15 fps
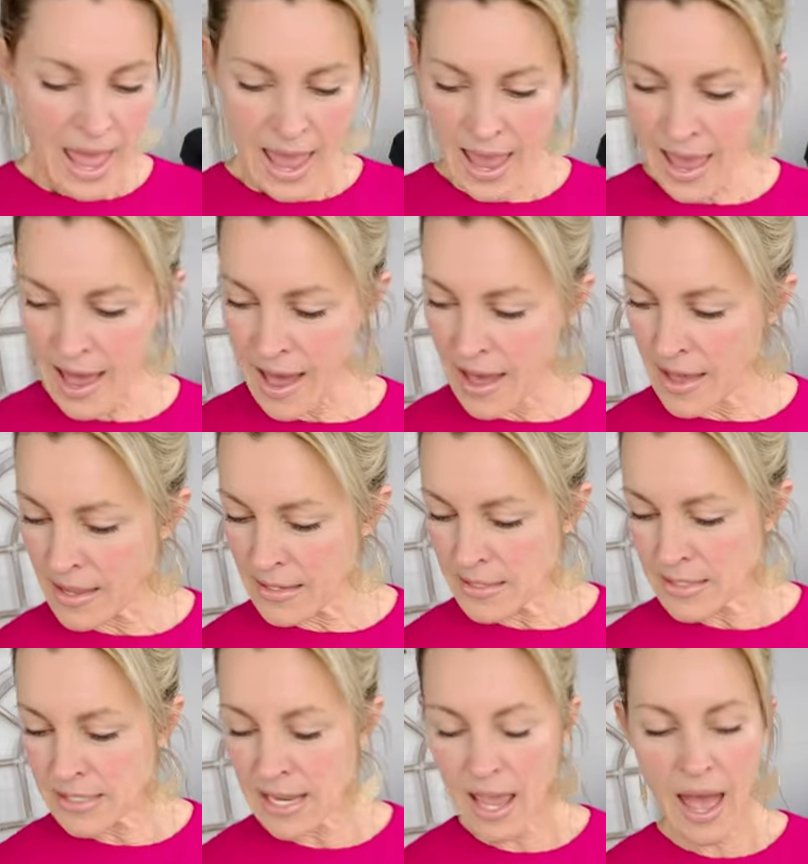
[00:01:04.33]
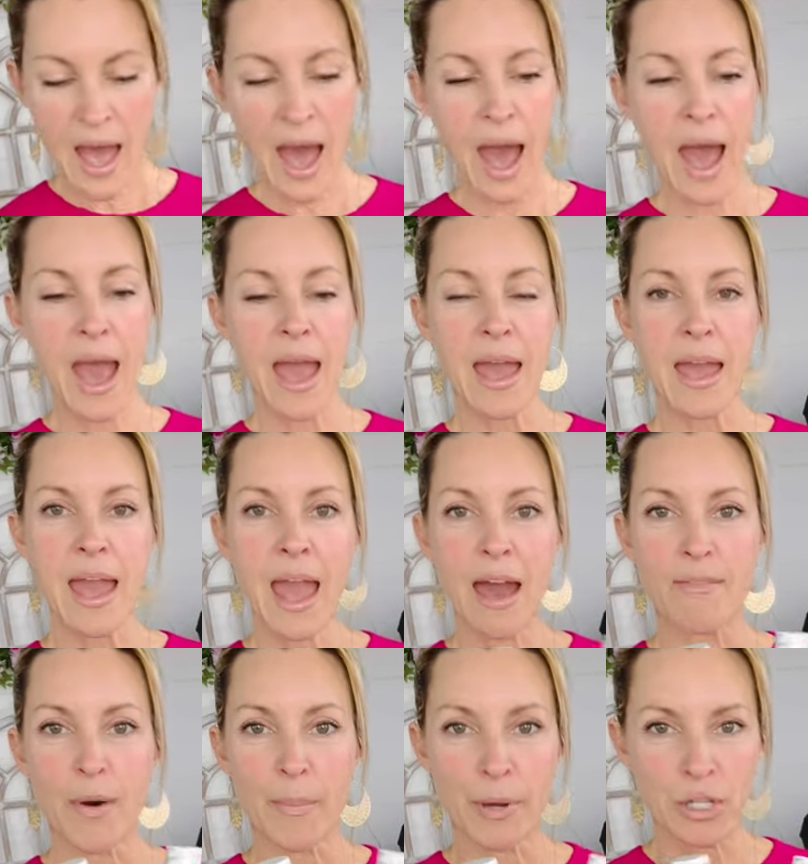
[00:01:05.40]
and I
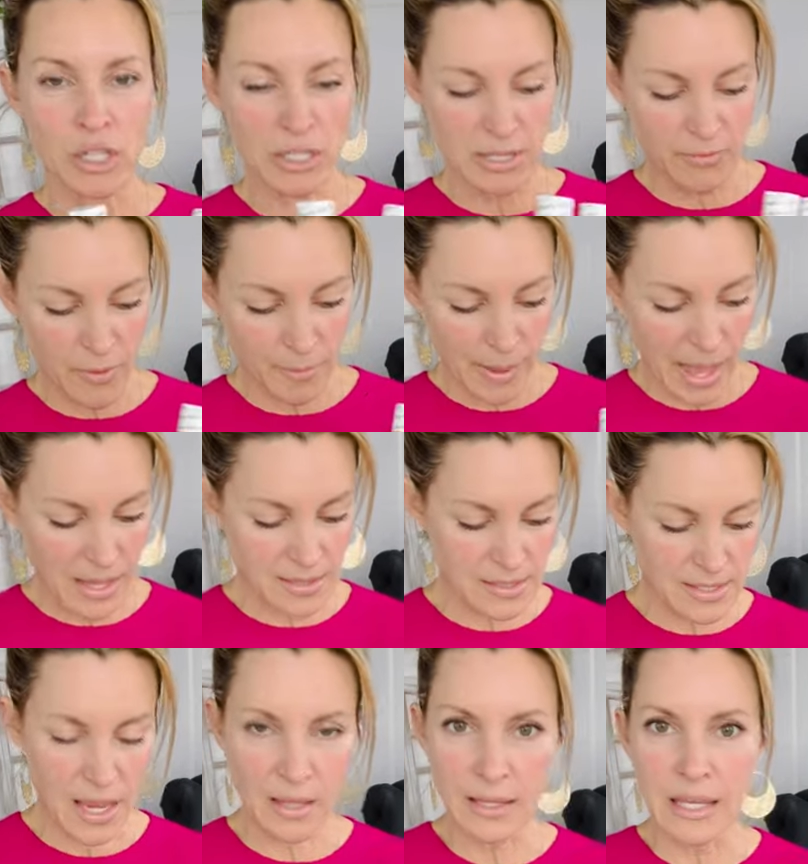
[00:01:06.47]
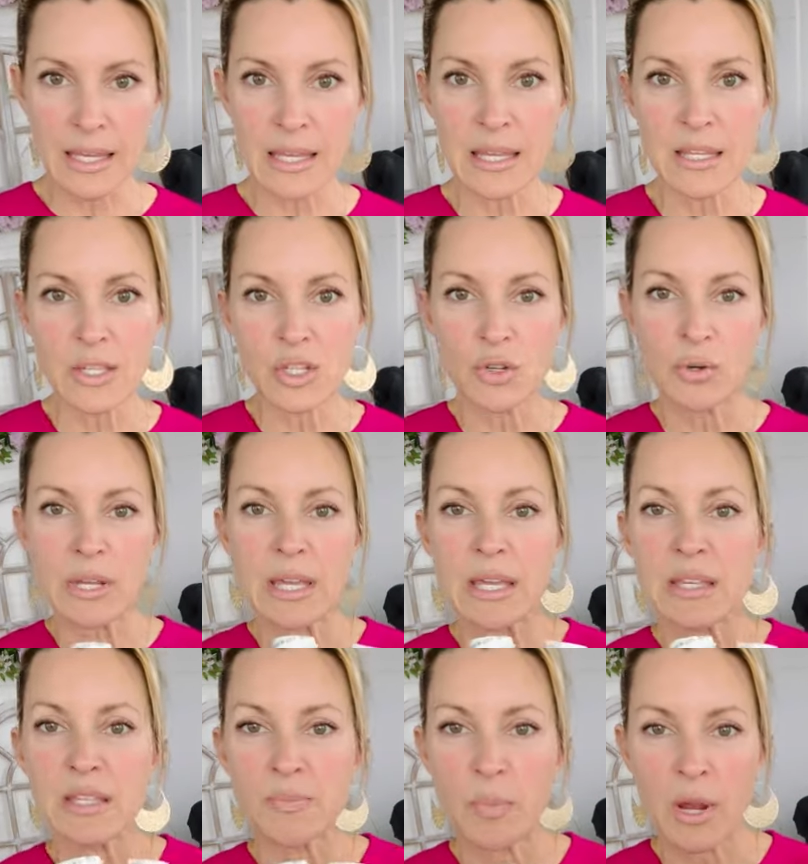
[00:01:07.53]
have a bunch of different pastel-y,
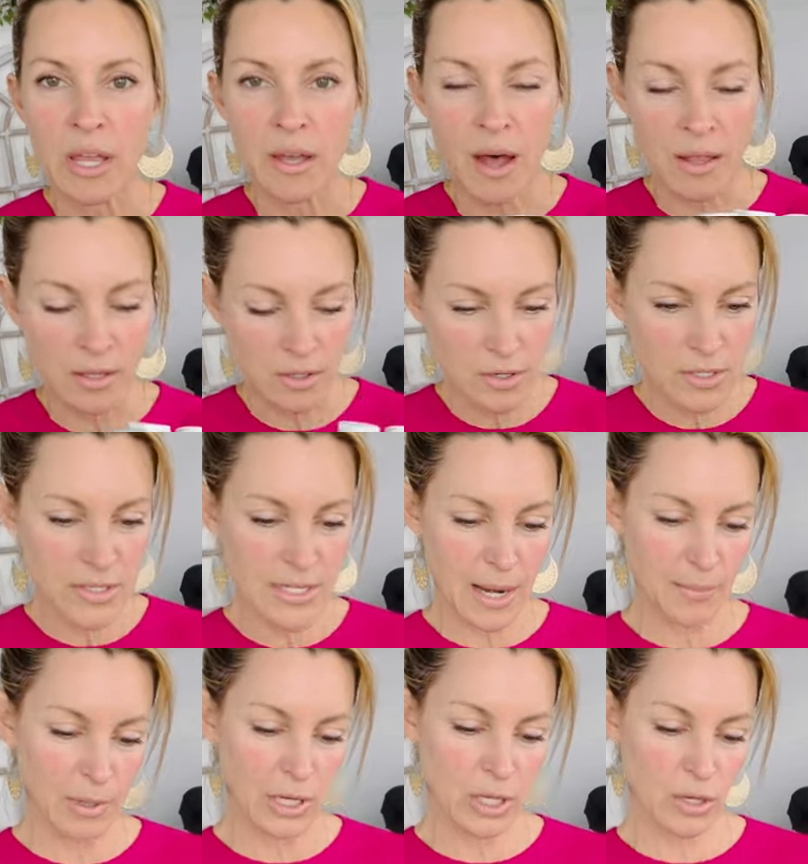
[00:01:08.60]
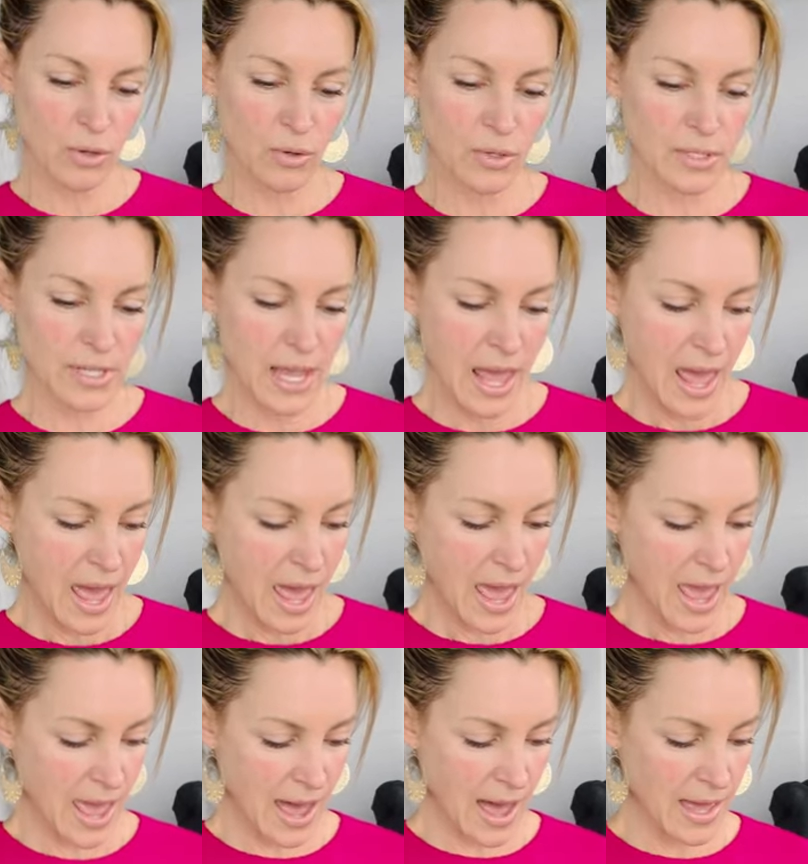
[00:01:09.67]
Eastery spring colors that I'm going to use,
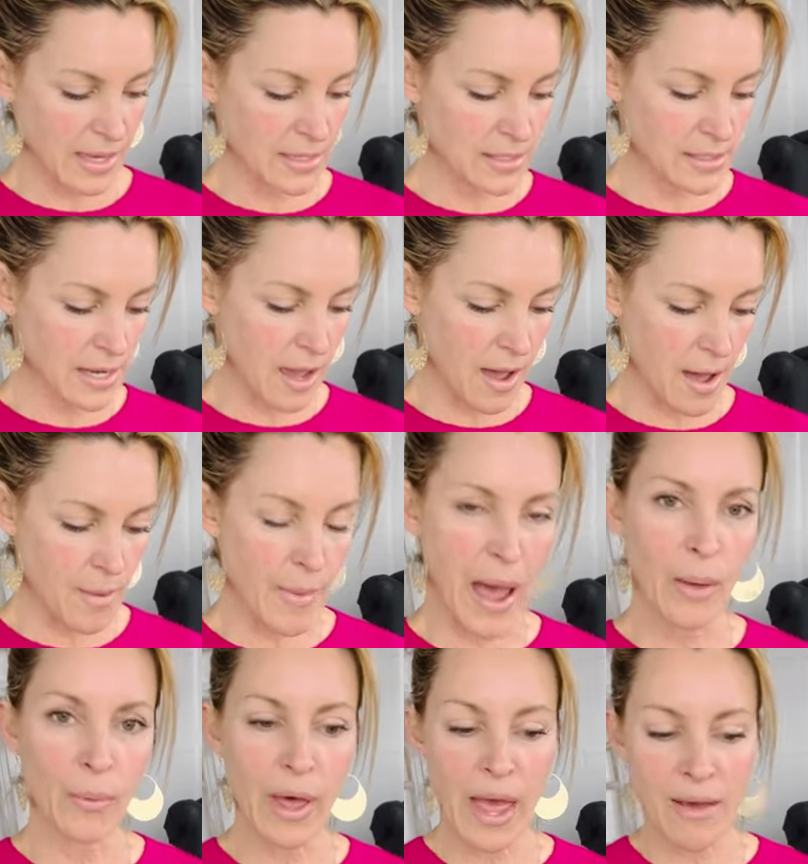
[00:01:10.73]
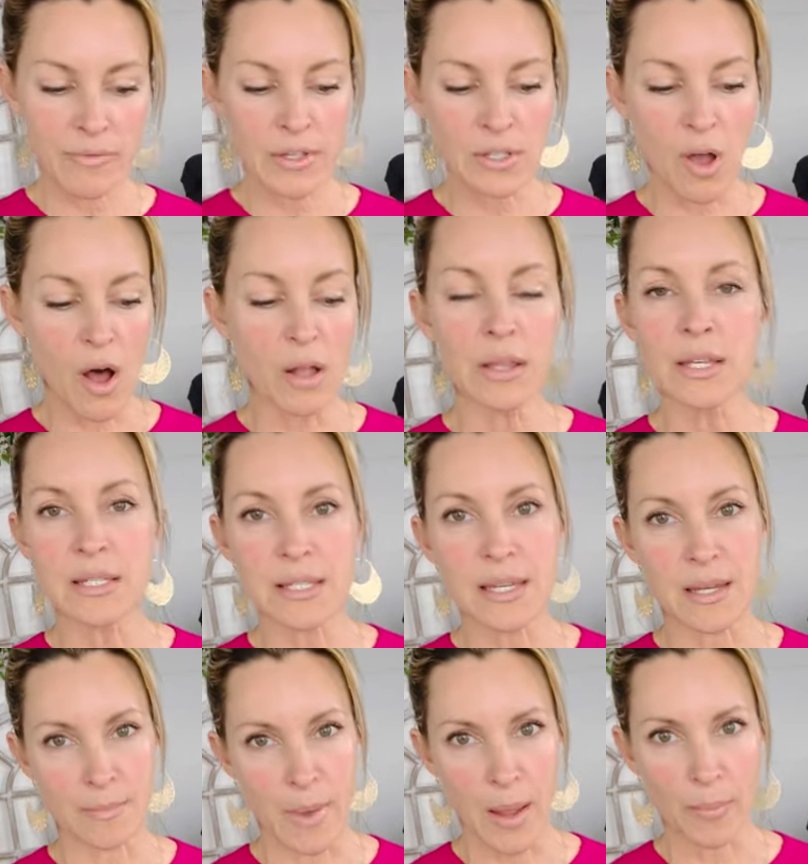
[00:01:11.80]
and I will have this all
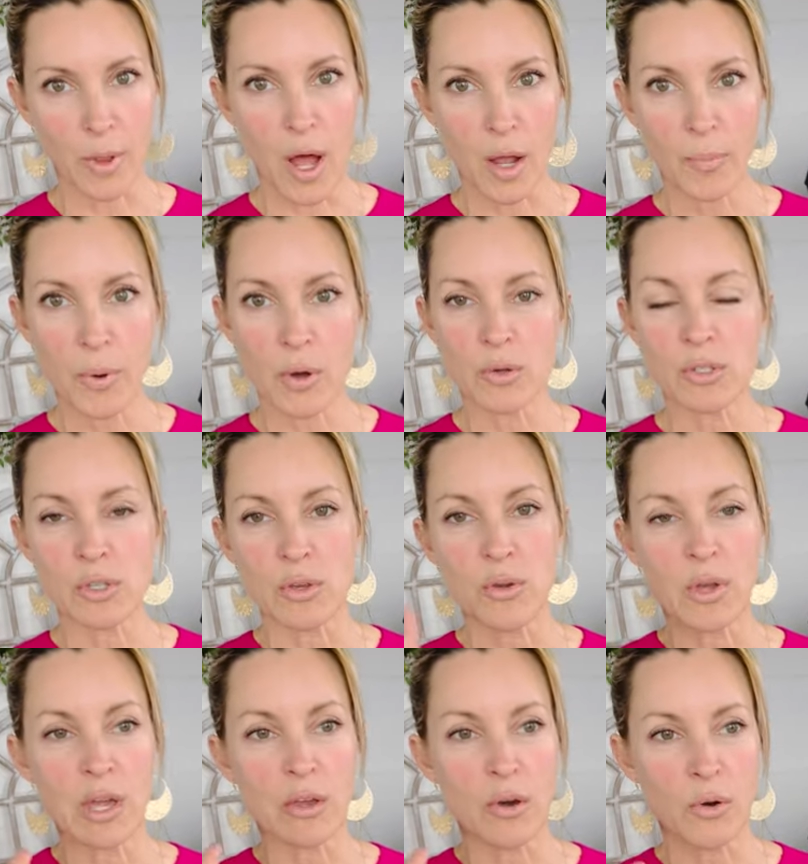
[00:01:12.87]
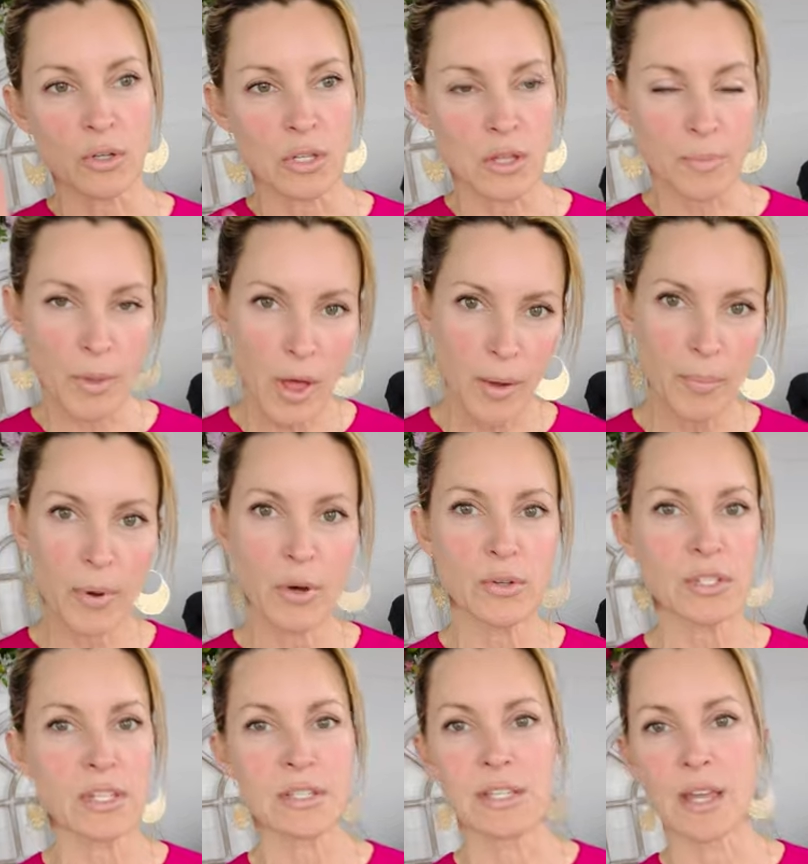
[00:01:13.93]
listed in my blog post, so you can go to the blog
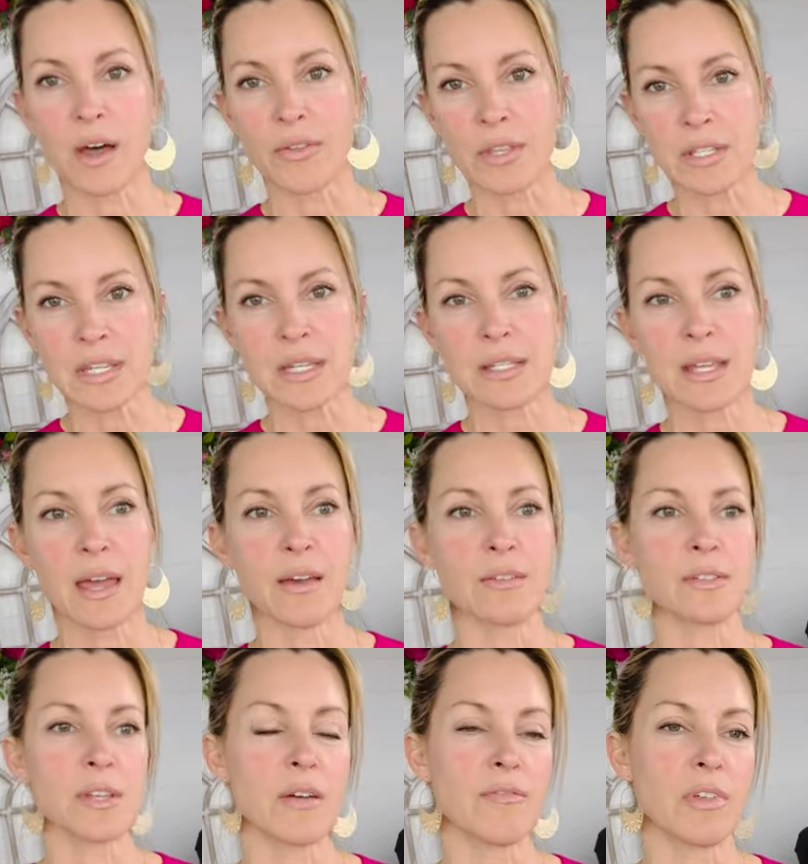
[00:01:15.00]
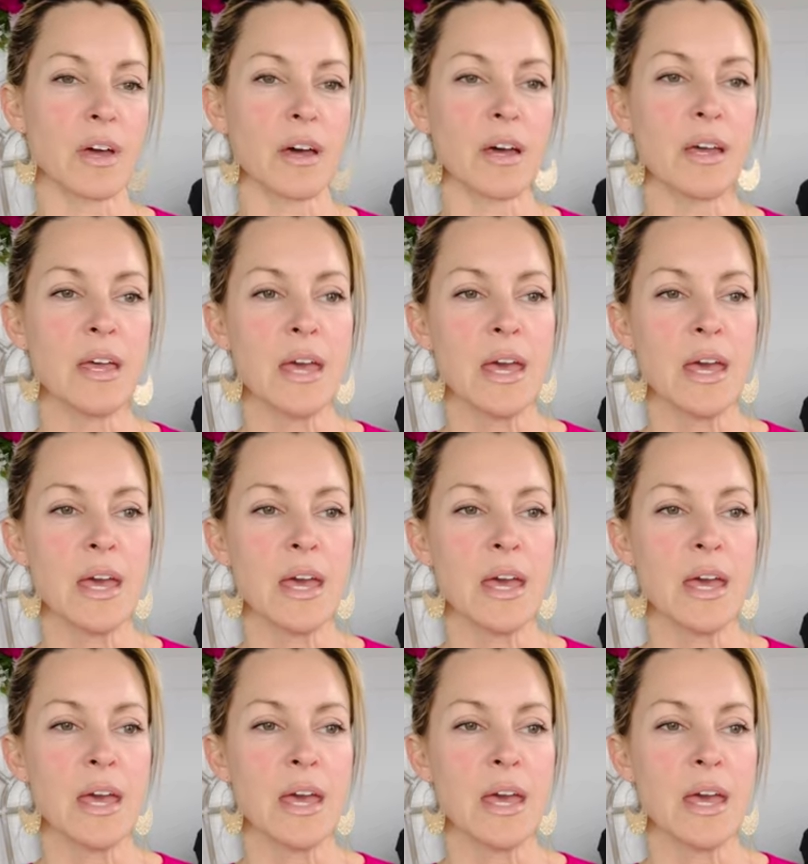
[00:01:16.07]
post and see all the details of the